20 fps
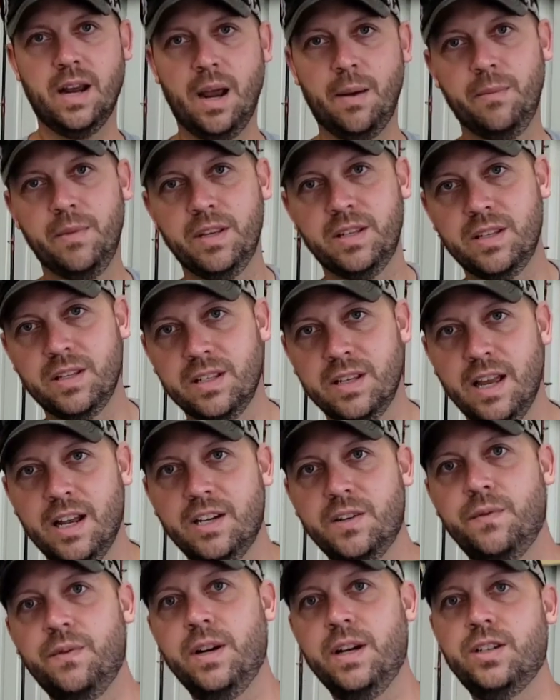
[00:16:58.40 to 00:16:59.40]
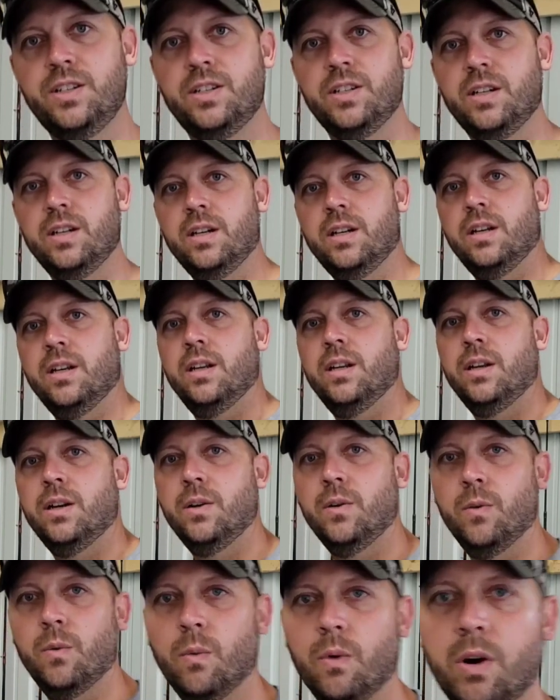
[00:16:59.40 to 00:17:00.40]
time, this is Edge Fishing,
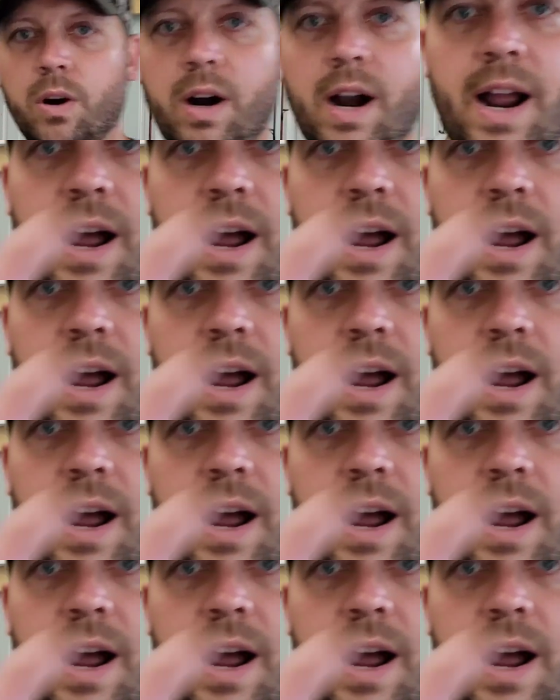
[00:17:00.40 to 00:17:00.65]
and we're